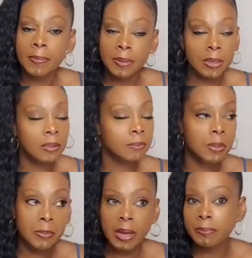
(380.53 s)

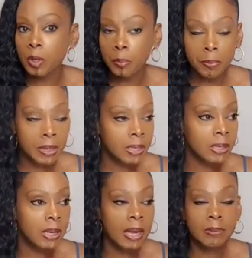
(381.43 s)
People have dopamine
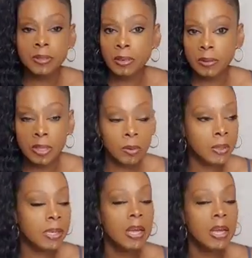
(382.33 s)
and they have serotonin.